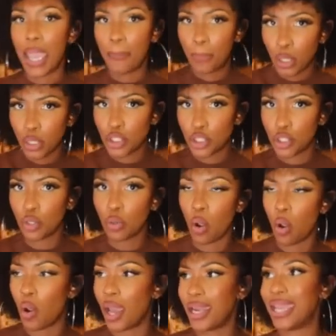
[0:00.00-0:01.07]
put you
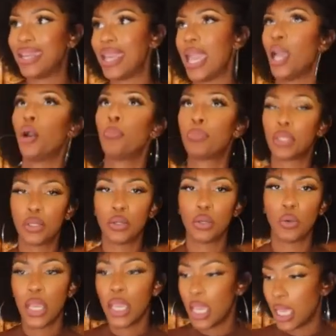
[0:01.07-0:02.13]
on and help
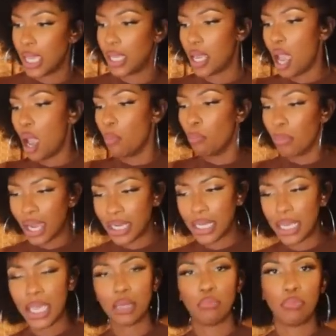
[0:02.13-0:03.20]
you in
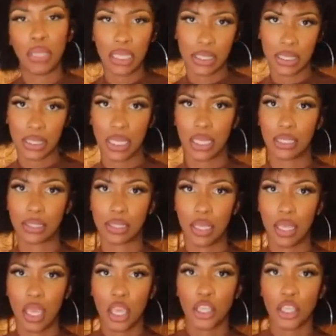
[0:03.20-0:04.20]
money and business